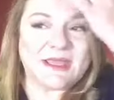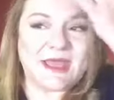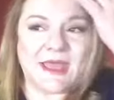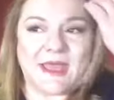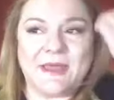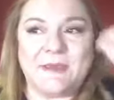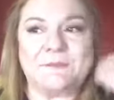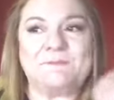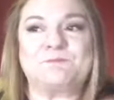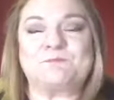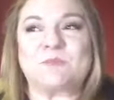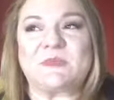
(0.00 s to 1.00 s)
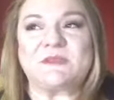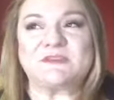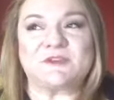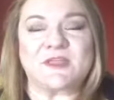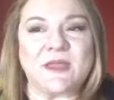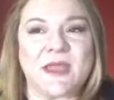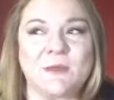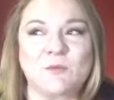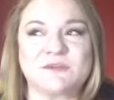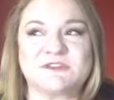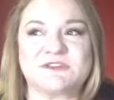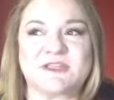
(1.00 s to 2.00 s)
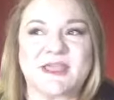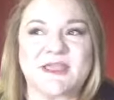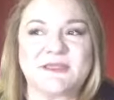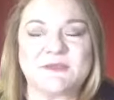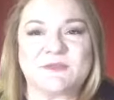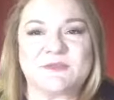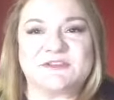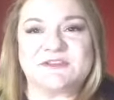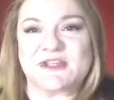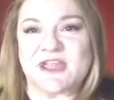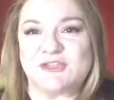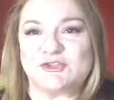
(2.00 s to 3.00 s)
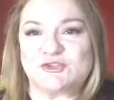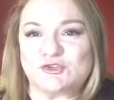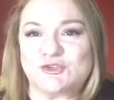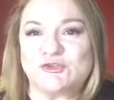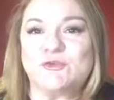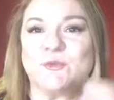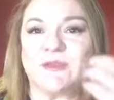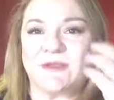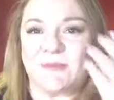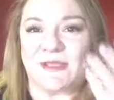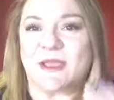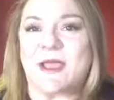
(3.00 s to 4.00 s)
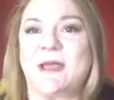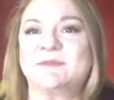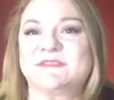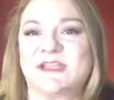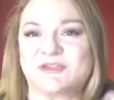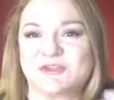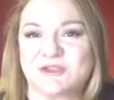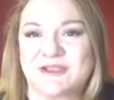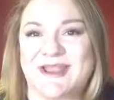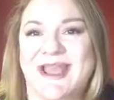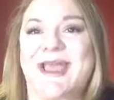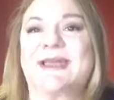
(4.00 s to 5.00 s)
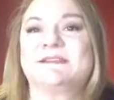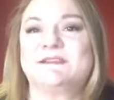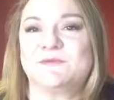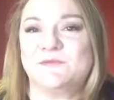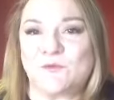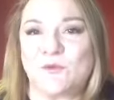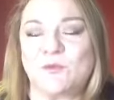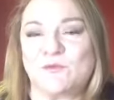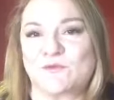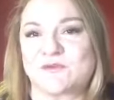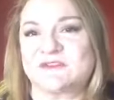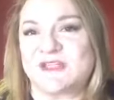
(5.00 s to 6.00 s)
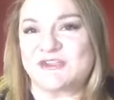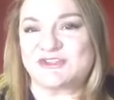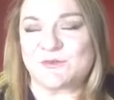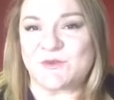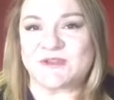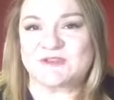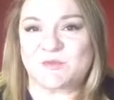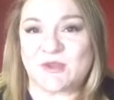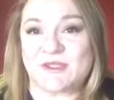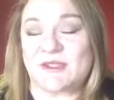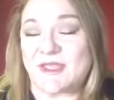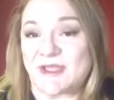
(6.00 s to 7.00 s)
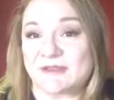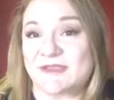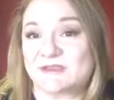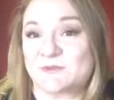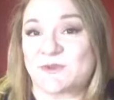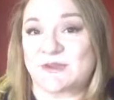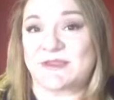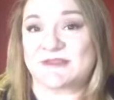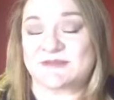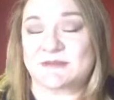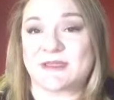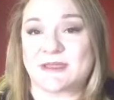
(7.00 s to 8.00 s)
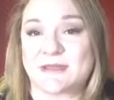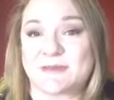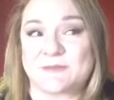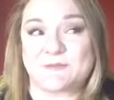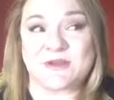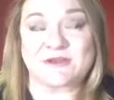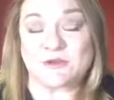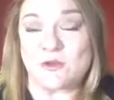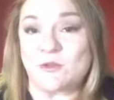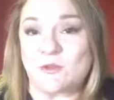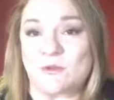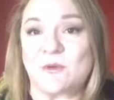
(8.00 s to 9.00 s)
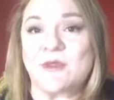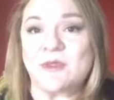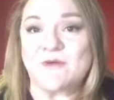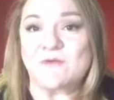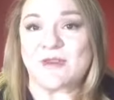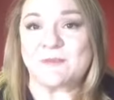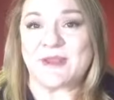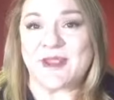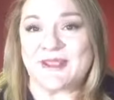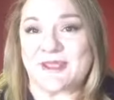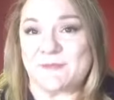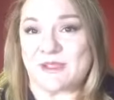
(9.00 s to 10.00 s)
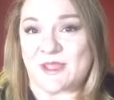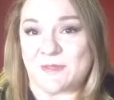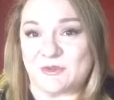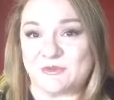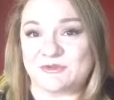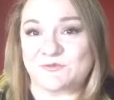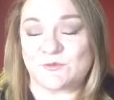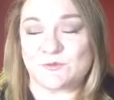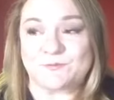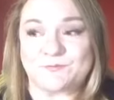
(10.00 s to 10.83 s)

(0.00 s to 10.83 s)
So that I would say the stage 2, when it becomes actually an active form of rosacea, when it's breaking out, that's when this retinol or vitamin A can become useful.